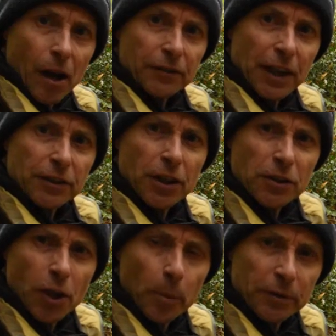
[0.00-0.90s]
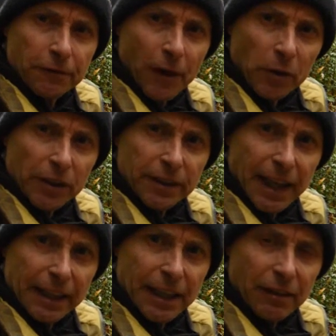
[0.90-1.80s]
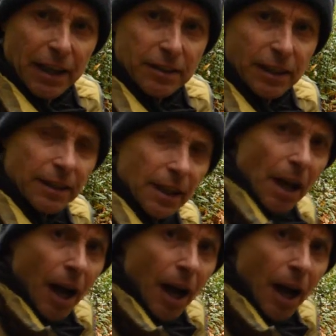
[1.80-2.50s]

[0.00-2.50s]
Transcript: I've done two types of focus stack here, actually.